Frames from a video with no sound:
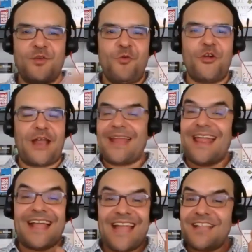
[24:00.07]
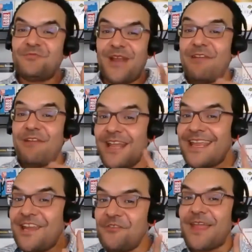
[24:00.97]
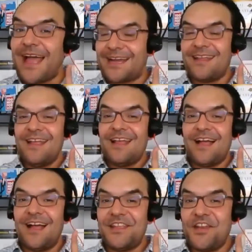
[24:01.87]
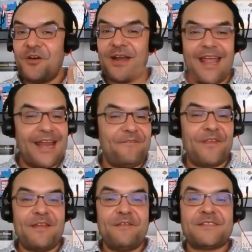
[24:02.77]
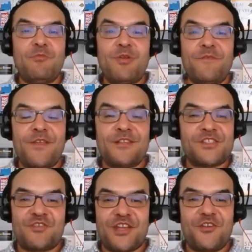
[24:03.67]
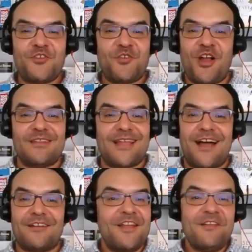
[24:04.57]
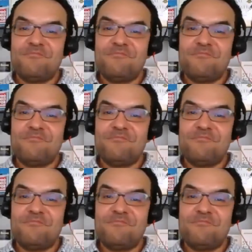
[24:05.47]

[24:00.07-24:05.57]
to work. That's like when I hear that, you know, and if someone feels triggered or called out,